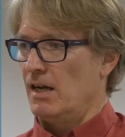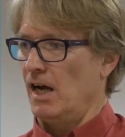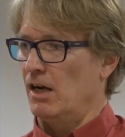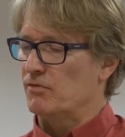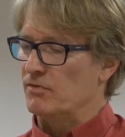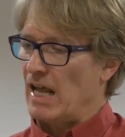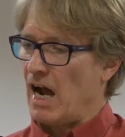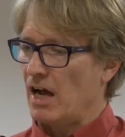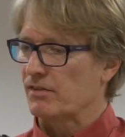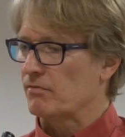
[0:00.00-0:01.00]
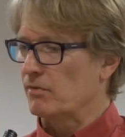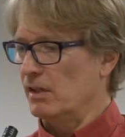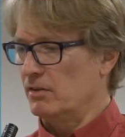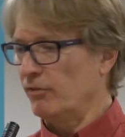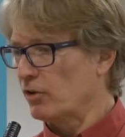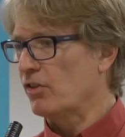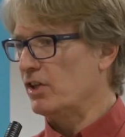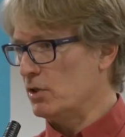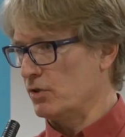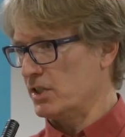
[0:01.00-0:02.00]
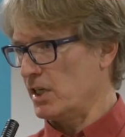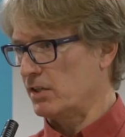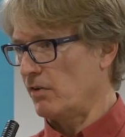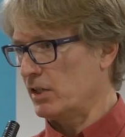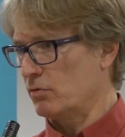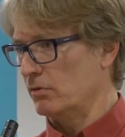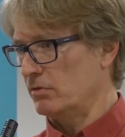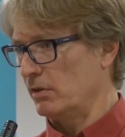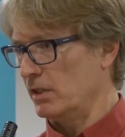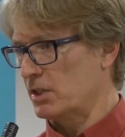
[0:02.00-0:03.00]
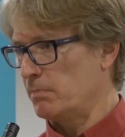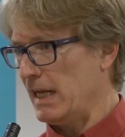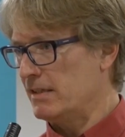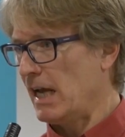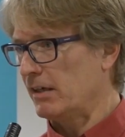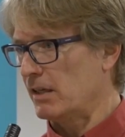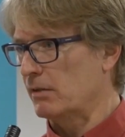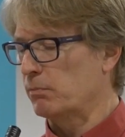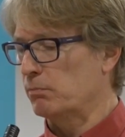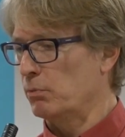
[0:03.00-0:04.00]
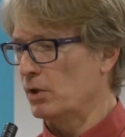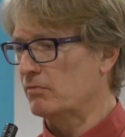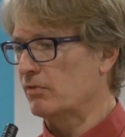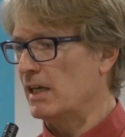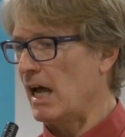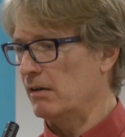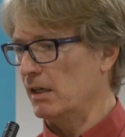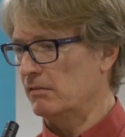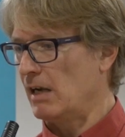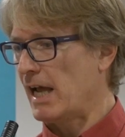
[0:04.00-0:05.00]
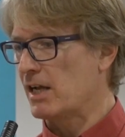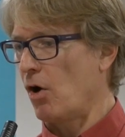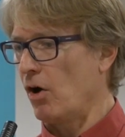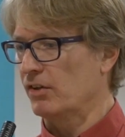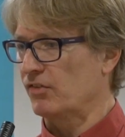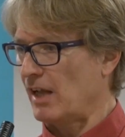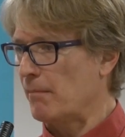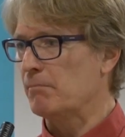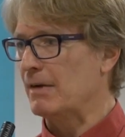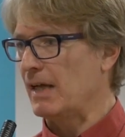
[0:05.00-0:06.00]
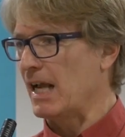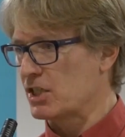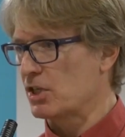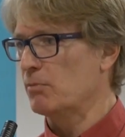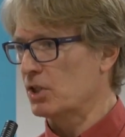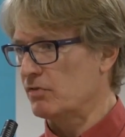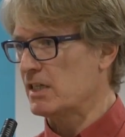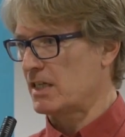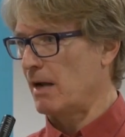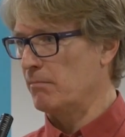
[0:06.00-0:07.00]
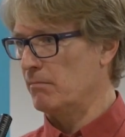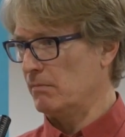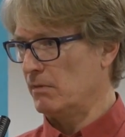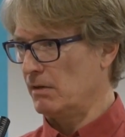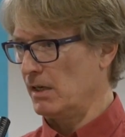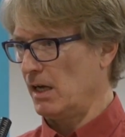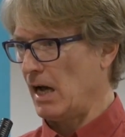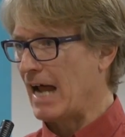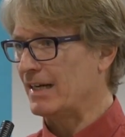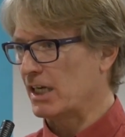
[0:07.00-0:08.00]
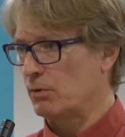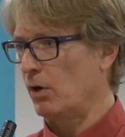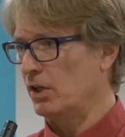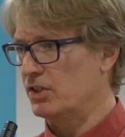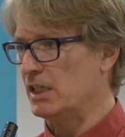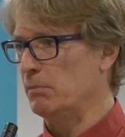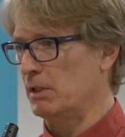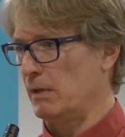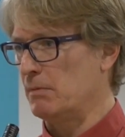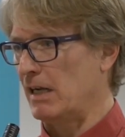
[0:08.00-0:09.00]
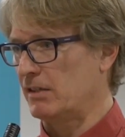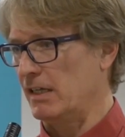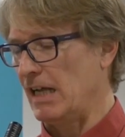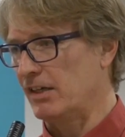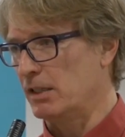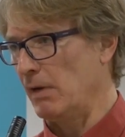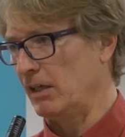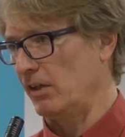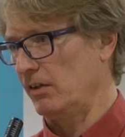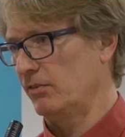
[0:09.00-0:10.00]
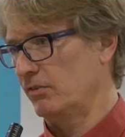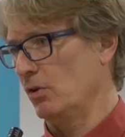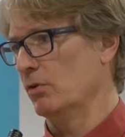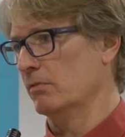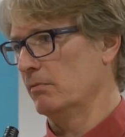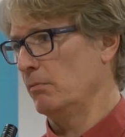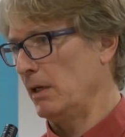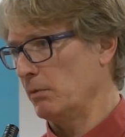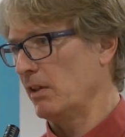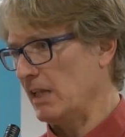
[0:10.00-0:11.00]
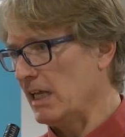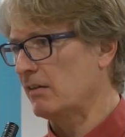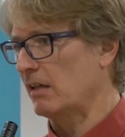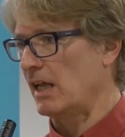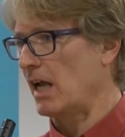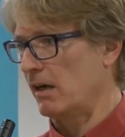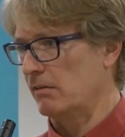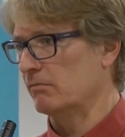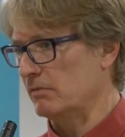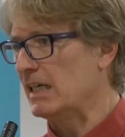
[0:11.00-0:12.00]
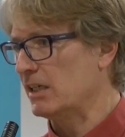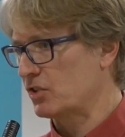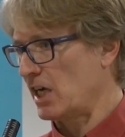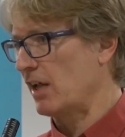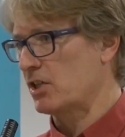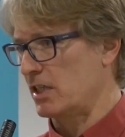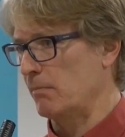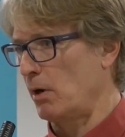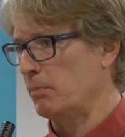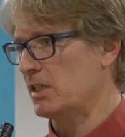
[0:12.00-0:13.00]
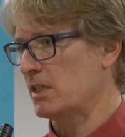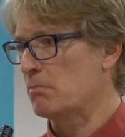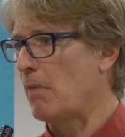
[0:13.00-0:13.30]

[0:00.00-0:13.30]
Uh, there are different theories that try to, try to explain that. It would rely, uh, rely on some asymmetry, some uh, inequality between matter and antimatter. So while we think that they are really share the same properties, it